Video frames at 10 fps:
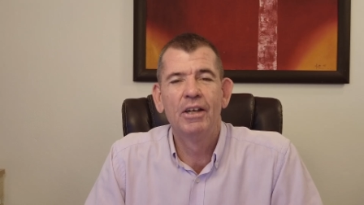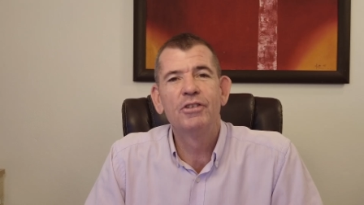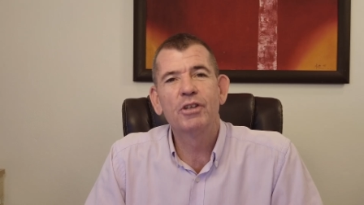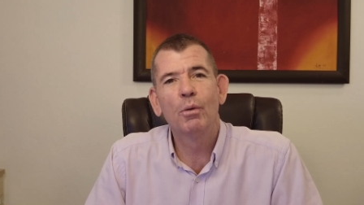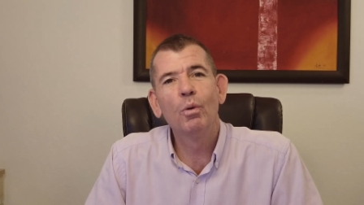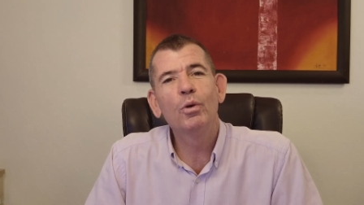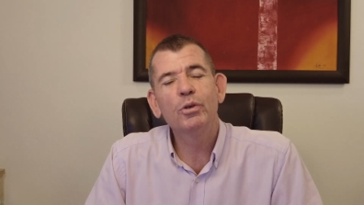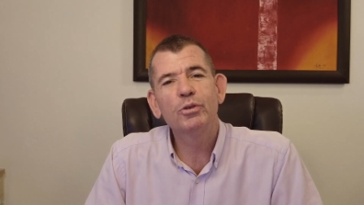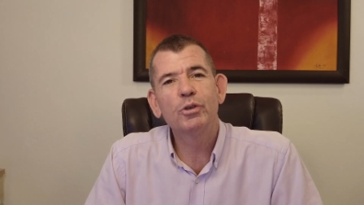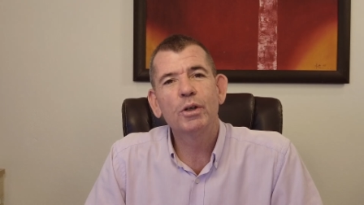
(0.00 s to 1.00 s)
So all
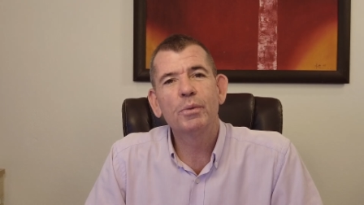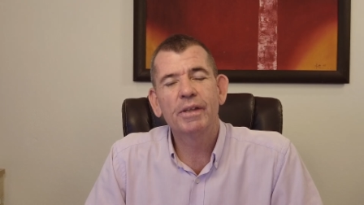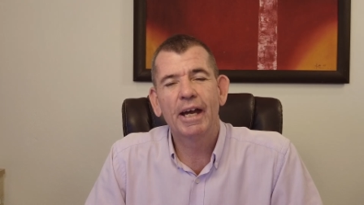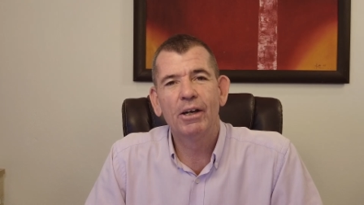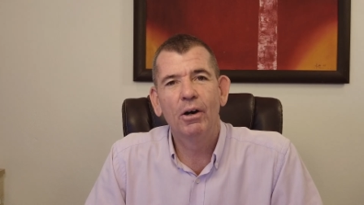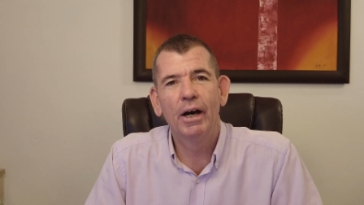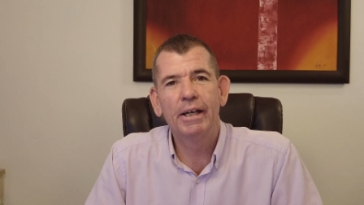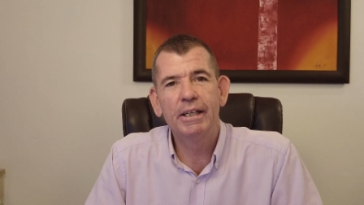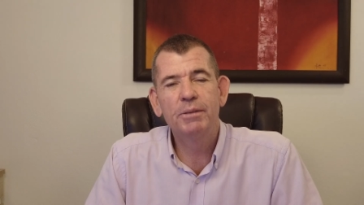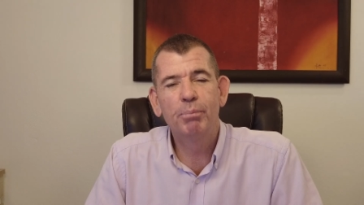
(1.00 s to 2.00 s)
you're doing with AI
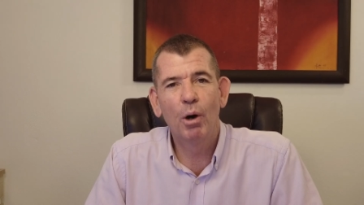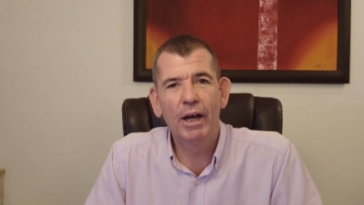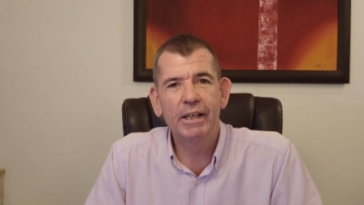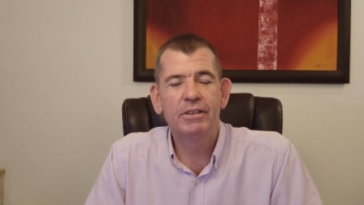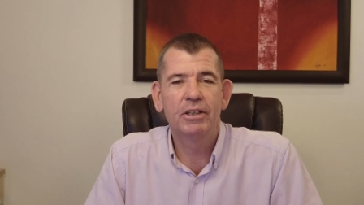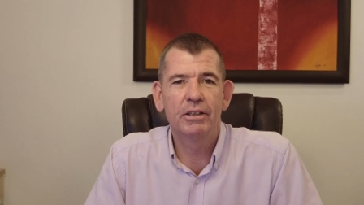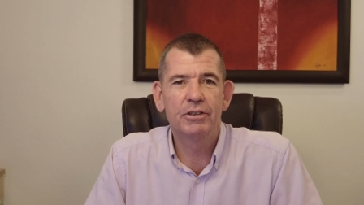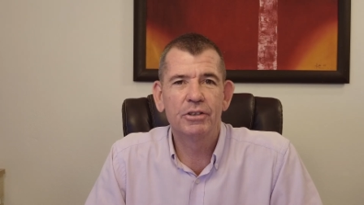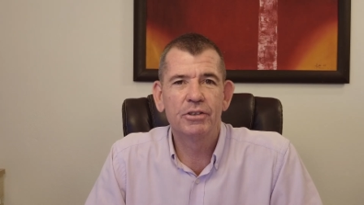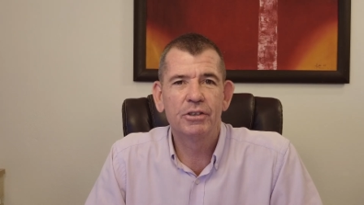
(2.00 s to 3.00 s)
is buying
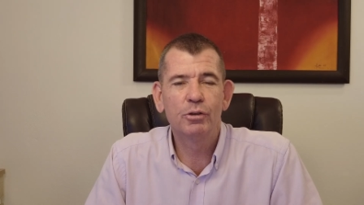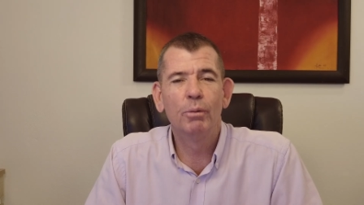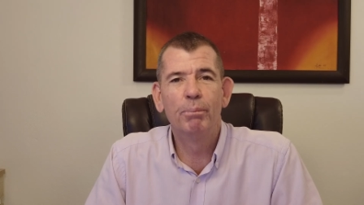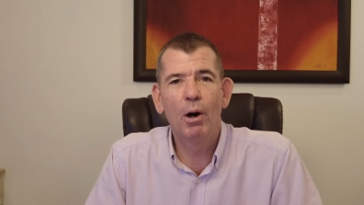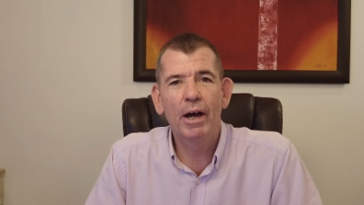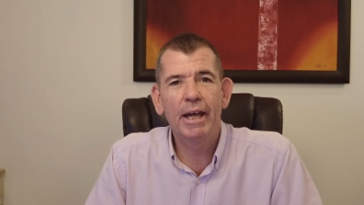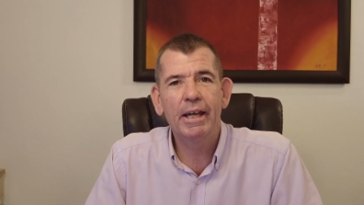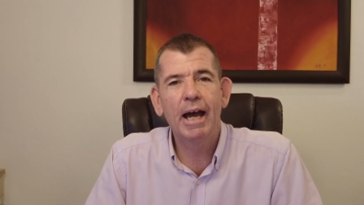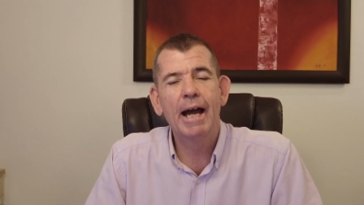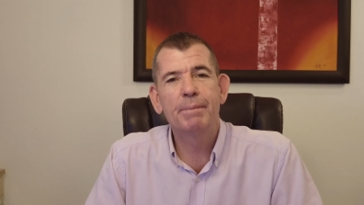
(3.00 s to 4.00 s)
intelligence. You're
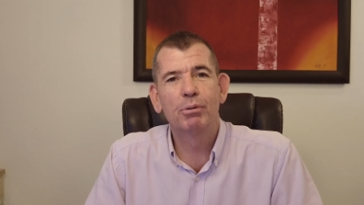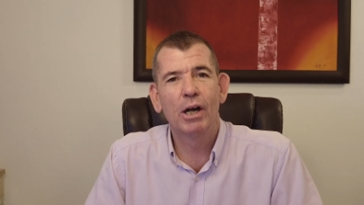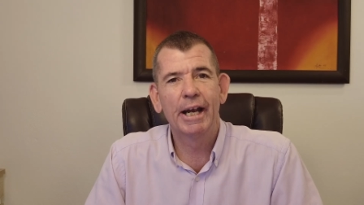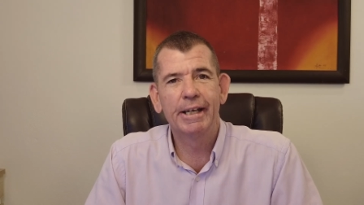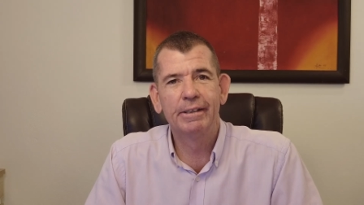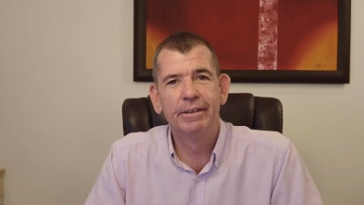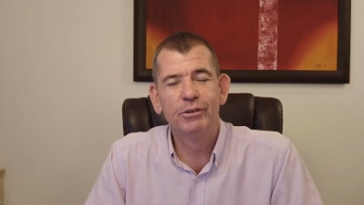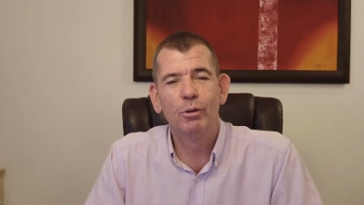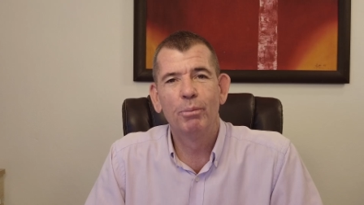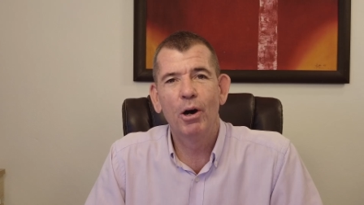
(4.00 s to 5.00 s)
buying a brain.
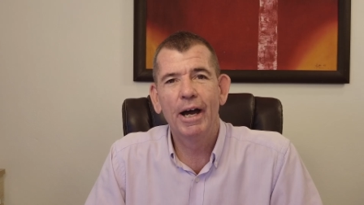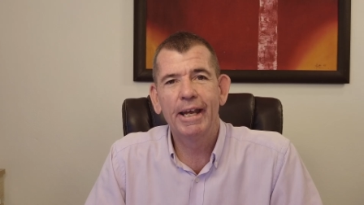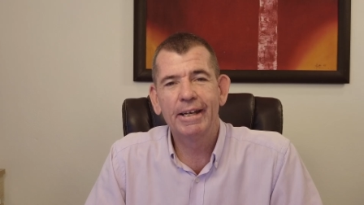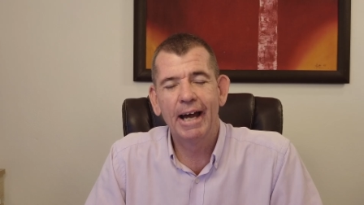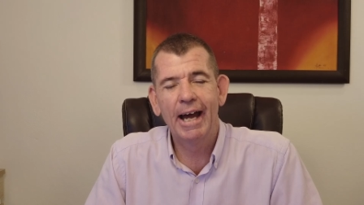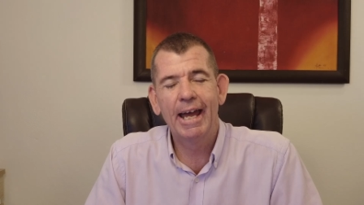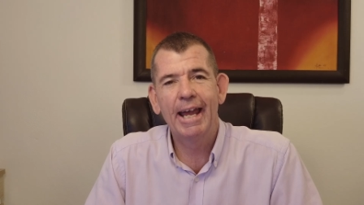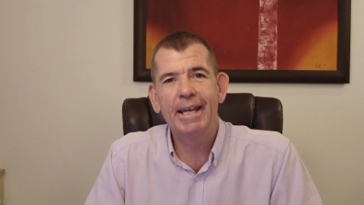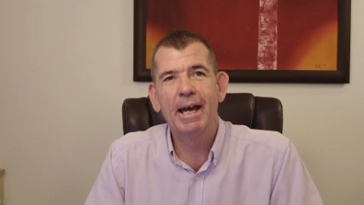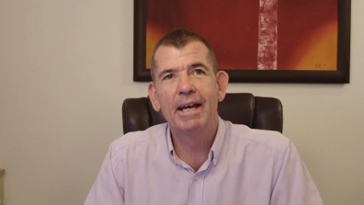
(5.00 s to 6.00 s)
You're buying
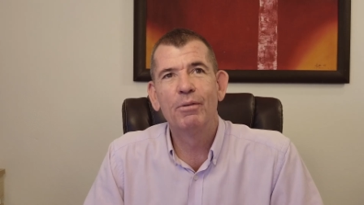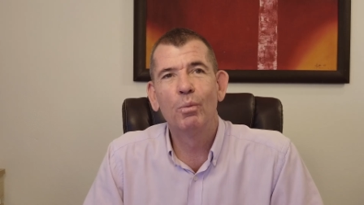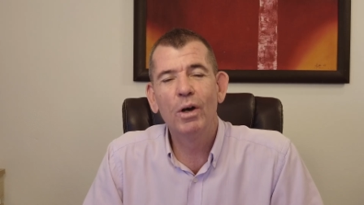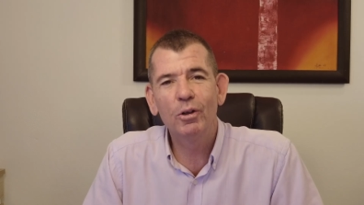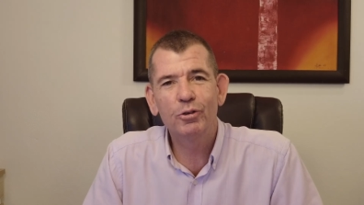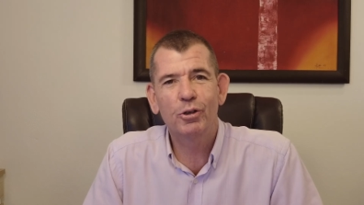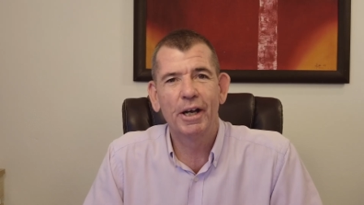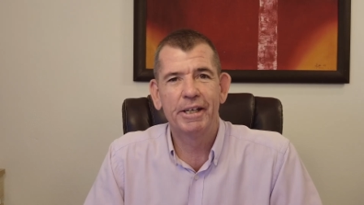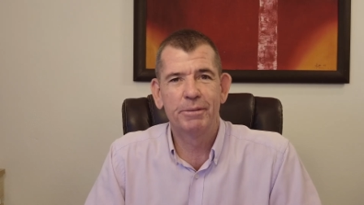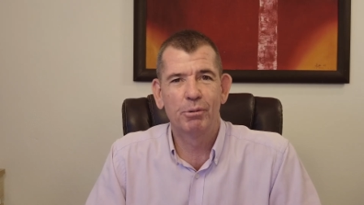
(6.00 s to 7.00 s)
a
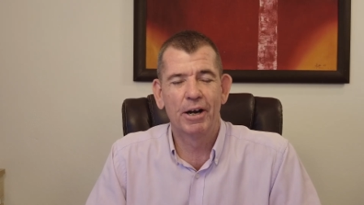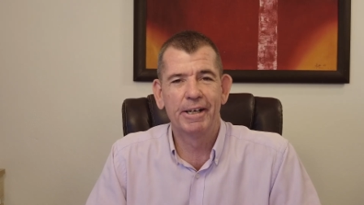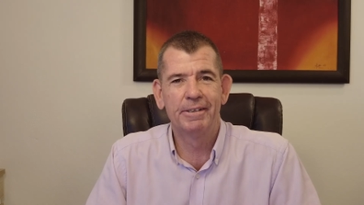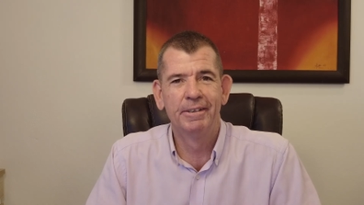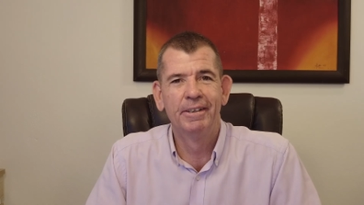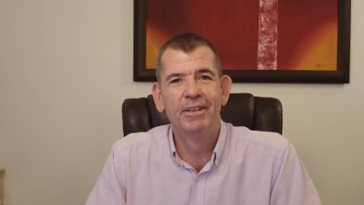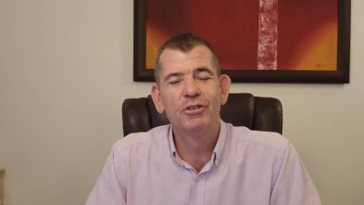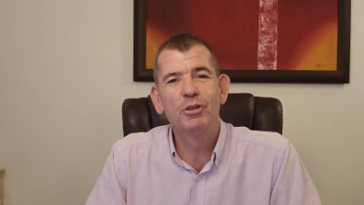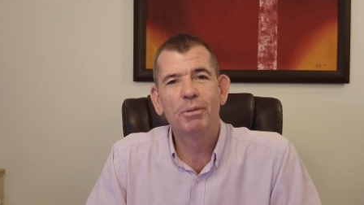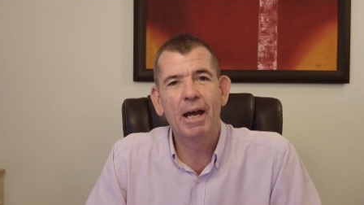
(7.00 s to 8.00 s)
well-trained brain
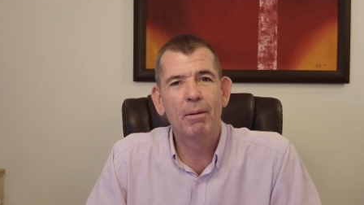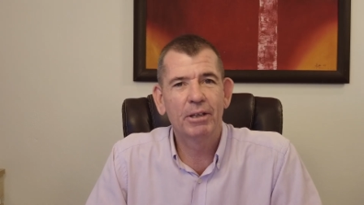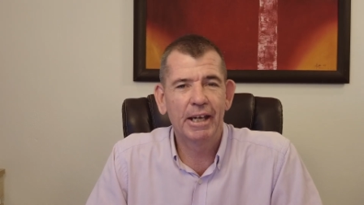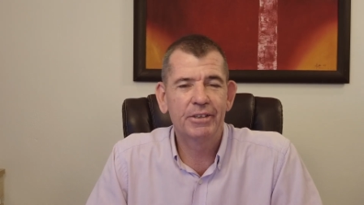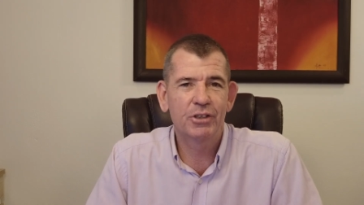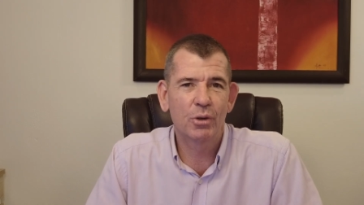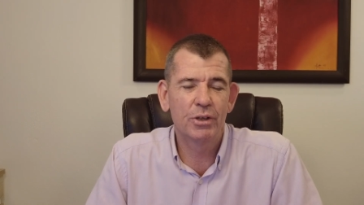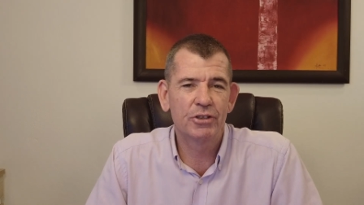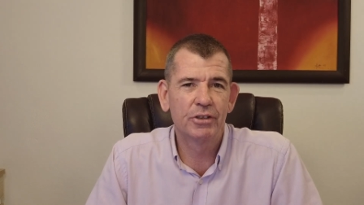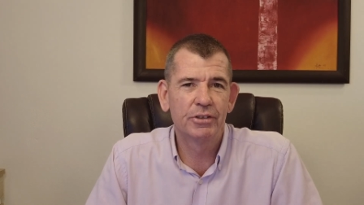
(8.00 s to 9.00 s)
to be able to answer
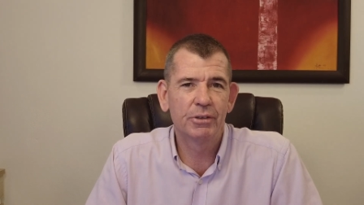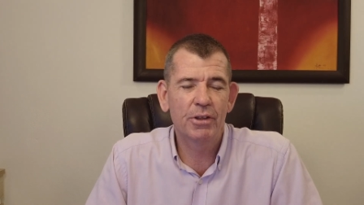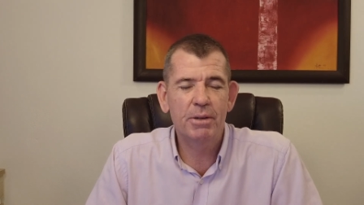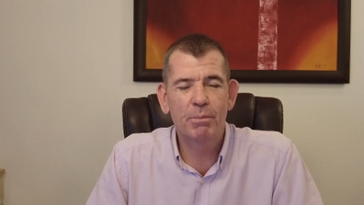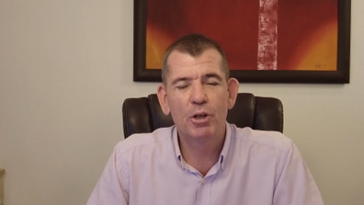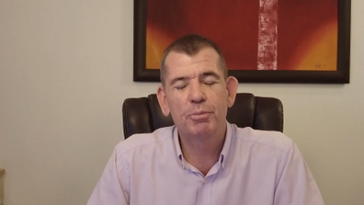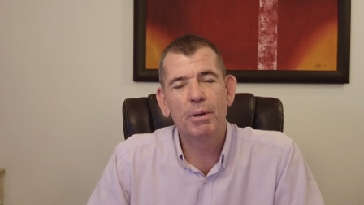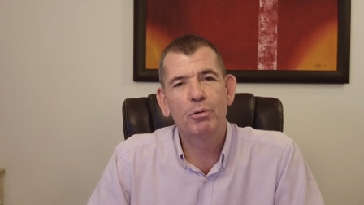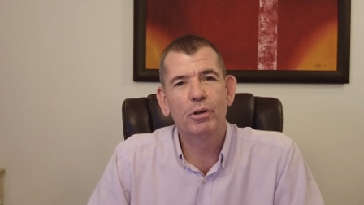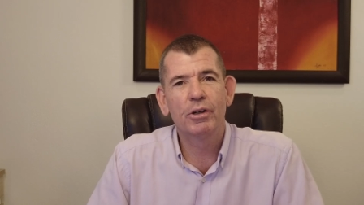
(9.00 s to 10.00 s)
questions. So I think most
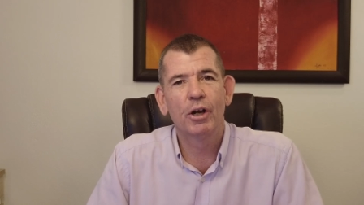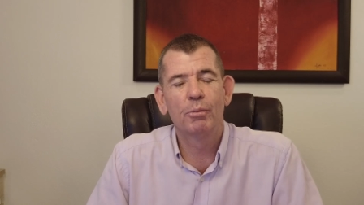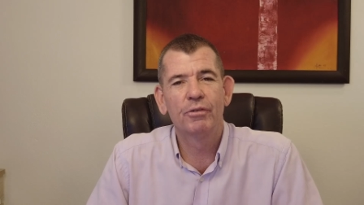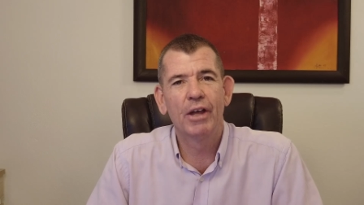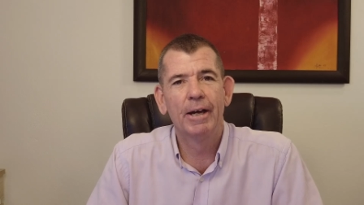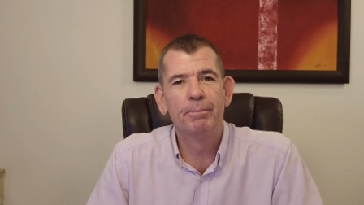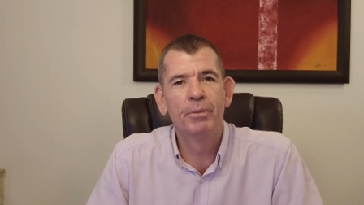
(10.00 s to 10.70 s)
people can cope with that.